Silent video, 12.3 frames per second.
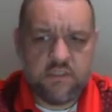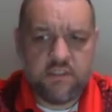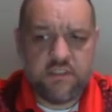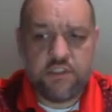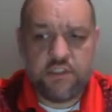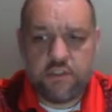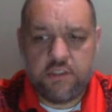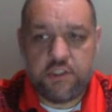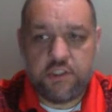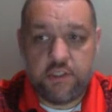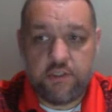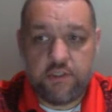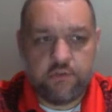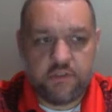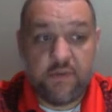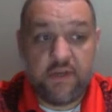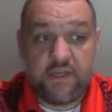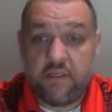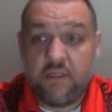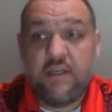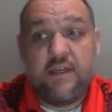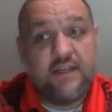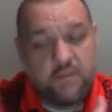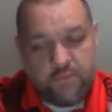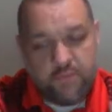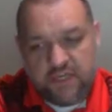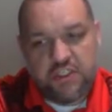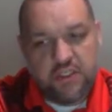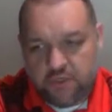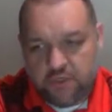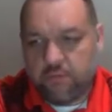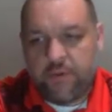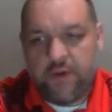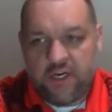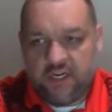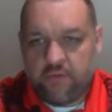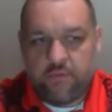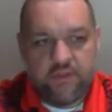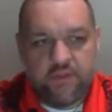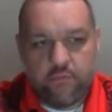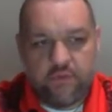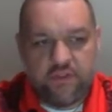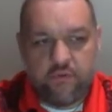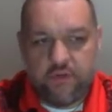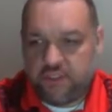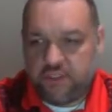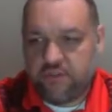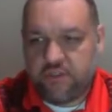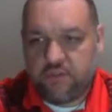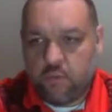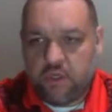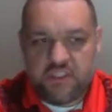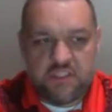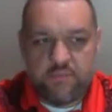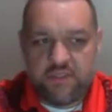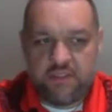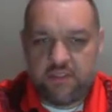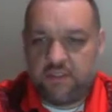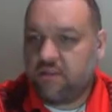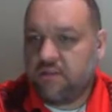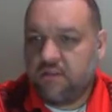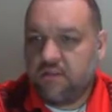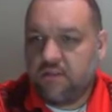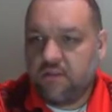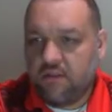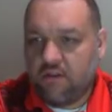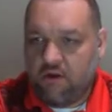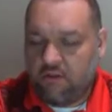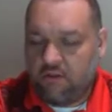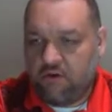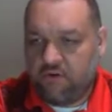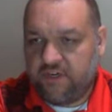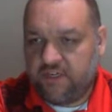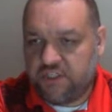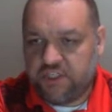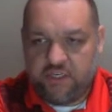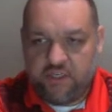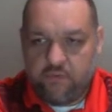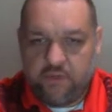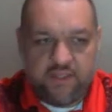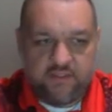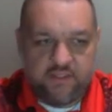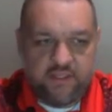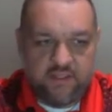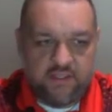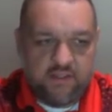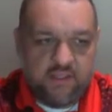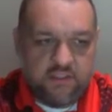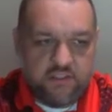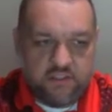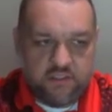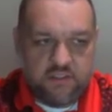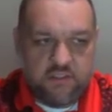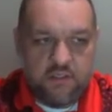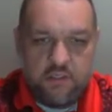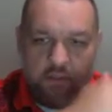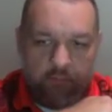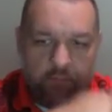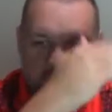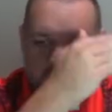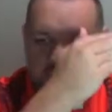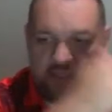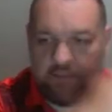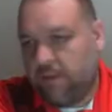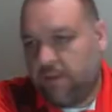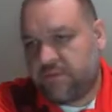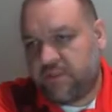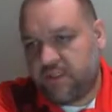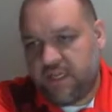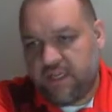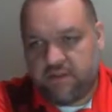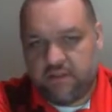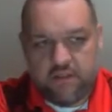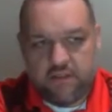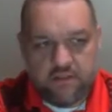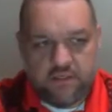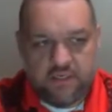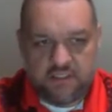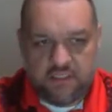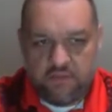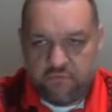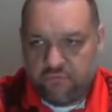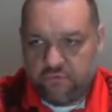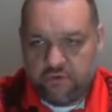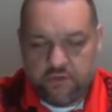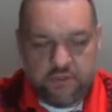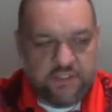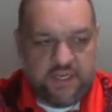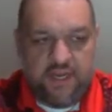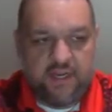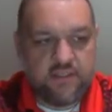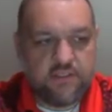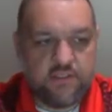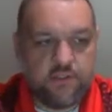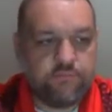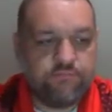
just in general, especially when you're pairing it with a ranger that wants to be long range anyway. I think that just bumps them up to the next level for their attacks. So.